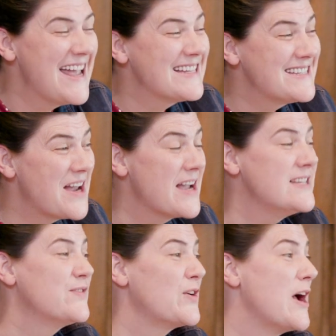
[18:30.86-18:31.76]
it's
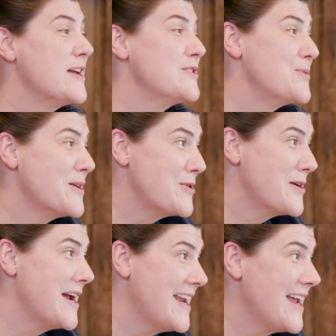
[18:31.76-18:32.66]
nice for us who are
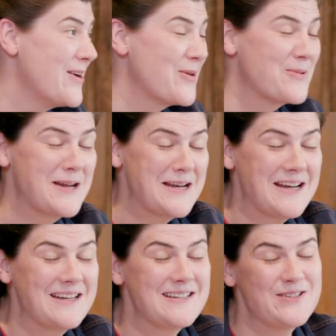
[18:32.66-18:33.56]
grading or
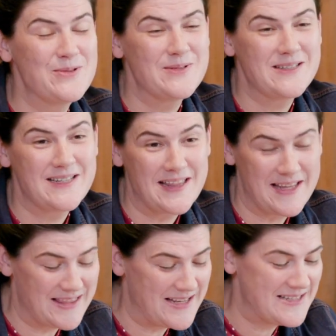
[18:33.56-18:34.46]
reading to see
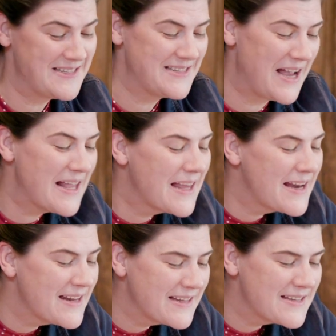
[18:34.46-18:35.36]
the thesis
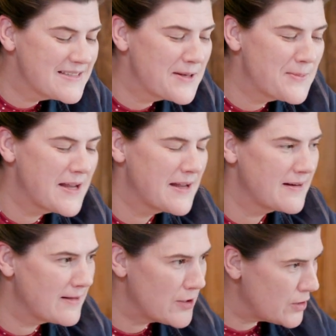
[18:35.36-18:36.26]
highlighted, because then we
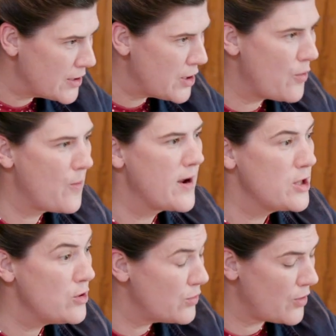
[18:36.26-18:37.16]
can clearly know
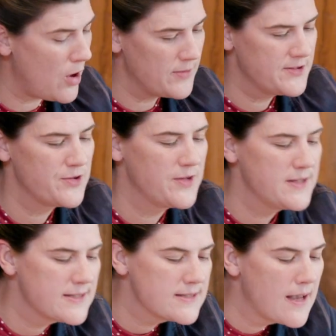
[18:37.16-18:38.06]
what you thought was your
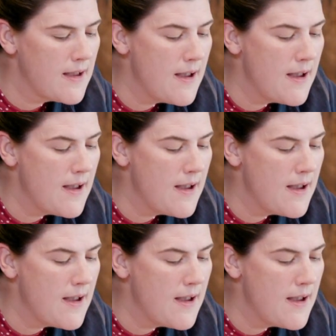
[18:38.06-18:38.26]
thesis.